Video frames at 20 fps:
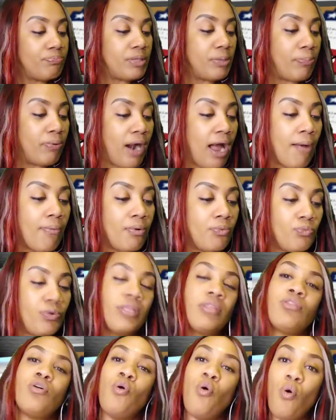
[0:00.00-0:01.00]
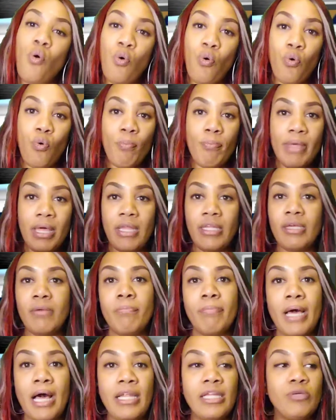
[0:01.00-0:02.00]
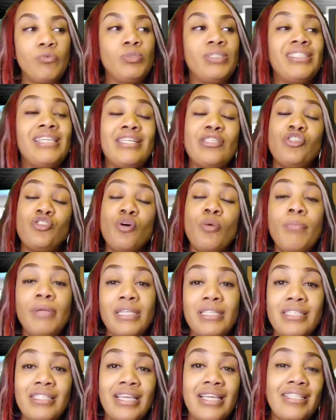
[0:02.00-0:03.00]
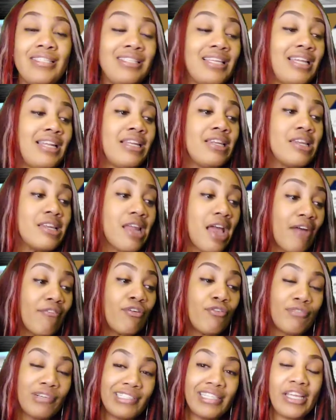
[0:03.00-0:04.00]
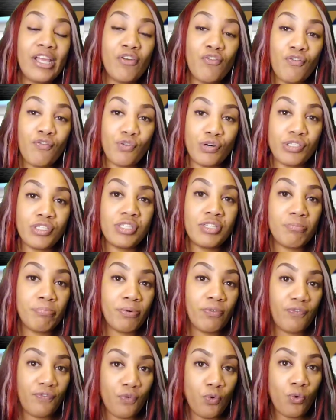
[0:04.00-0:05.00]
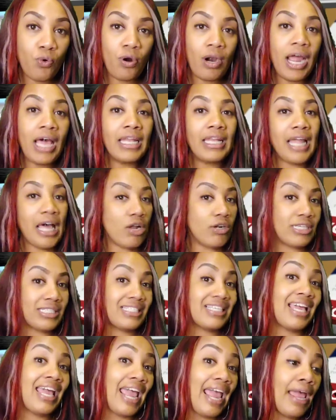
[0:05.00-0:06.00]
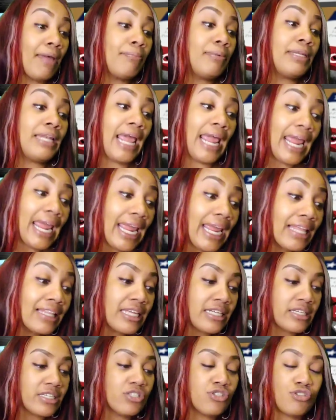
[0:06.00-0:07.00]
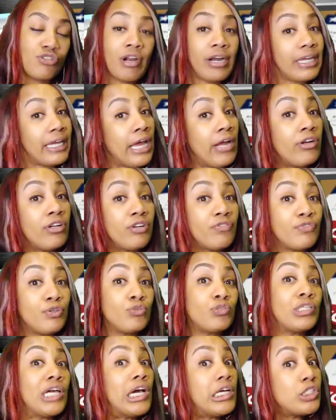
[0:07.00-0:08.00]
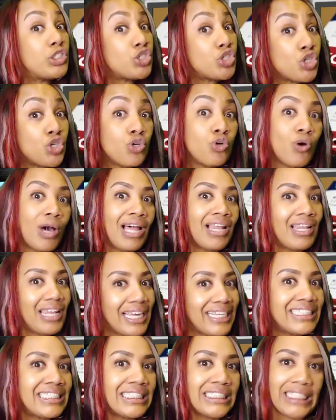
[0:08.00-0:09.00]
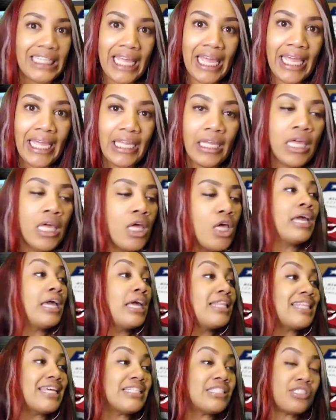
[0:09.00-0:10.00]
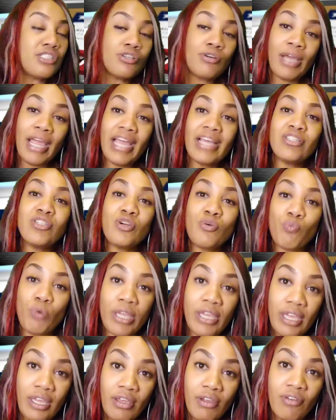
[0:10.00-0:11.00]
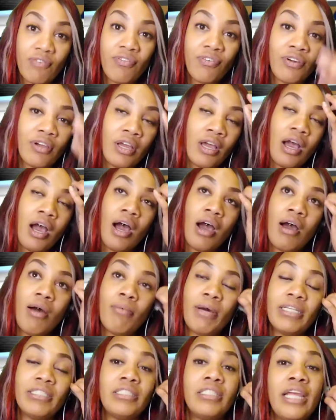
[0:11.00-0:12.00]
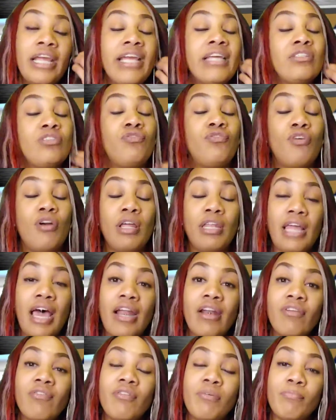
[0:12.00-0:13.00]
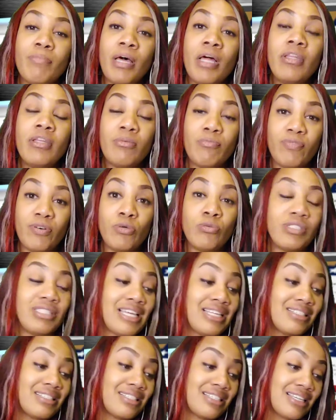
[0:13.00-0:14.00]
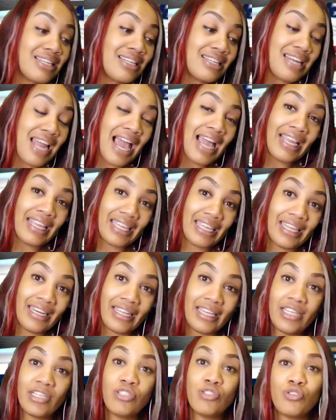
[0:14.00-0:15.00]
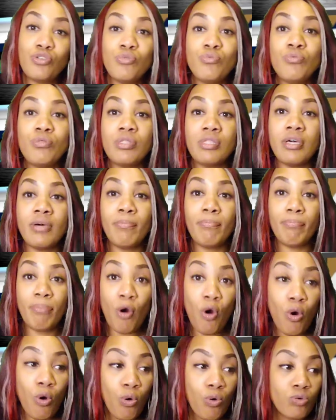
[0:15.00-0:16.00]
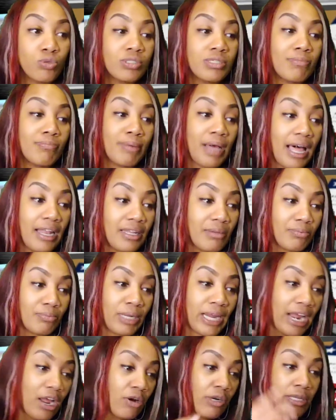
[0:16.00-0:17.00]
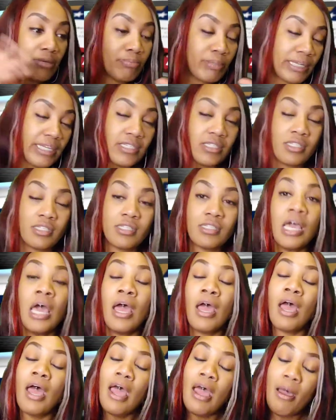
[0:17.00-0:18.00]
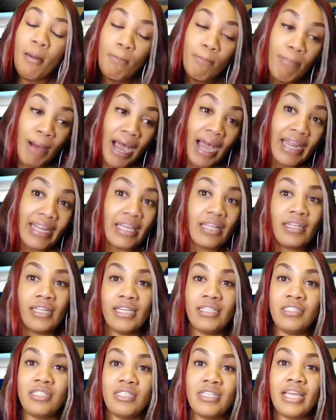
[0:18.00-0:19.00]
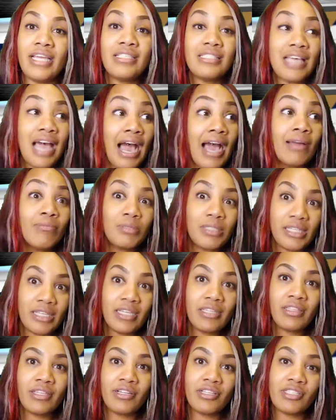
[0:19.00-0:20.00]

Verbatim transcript: The problem with the whole mail-in ballot was that so many states that never really enforced it before allowed it to happen, and they didn't start counting the votes until election day. They still had to give a chance for a lot of the mail-in votes that did not get into the polls and ballot counting places by election day, time to get